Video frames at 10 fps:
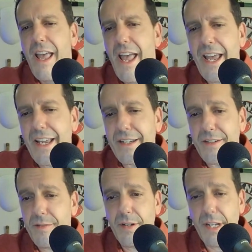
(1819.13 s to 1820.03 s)
and
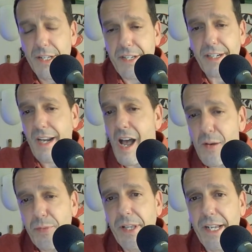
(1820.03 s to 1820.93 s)
it's a
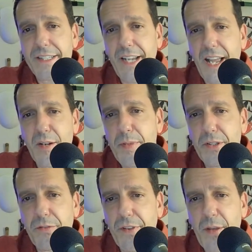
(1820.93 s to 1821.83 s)
complex kind of
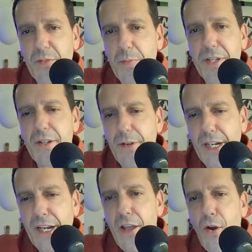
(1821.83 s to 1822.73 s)
build for them to be
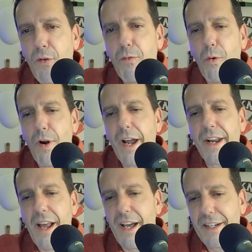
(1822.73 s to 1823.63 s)
doing for a
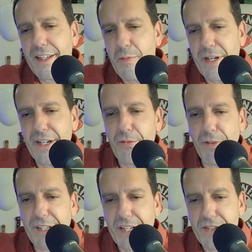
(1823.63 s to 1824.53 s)
non limited
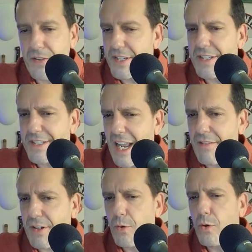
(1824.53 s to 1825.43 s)
release. So this is kind of
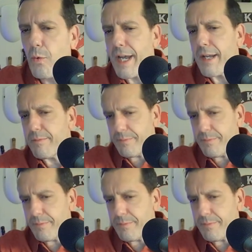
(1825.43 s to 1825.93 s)
a cool way